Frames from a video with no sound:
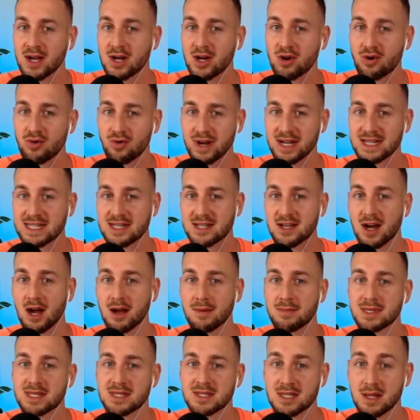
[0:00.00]
Crazy
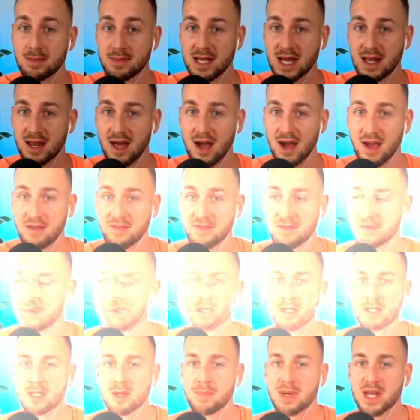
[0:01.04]
times to be alive.
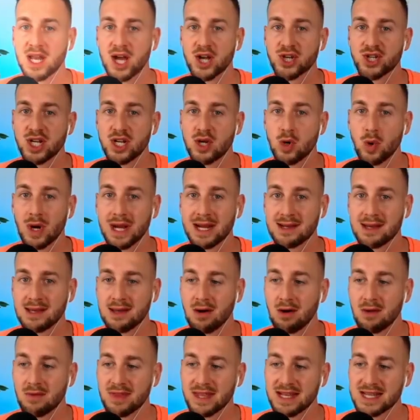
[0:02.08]
So Balaji quickly
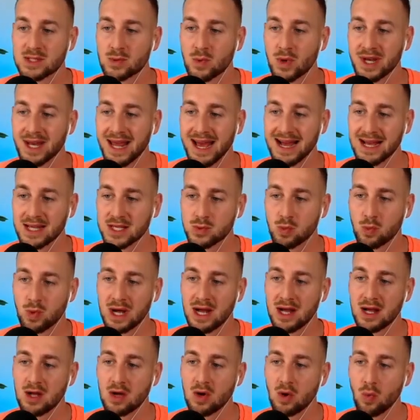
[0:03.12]
on this one as
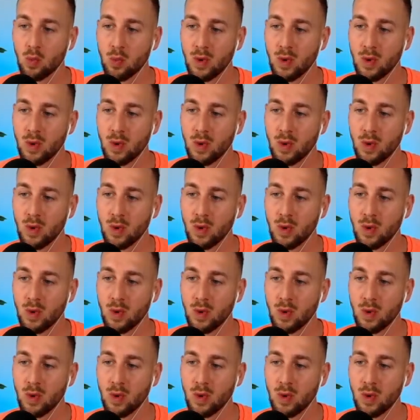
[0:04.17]
well.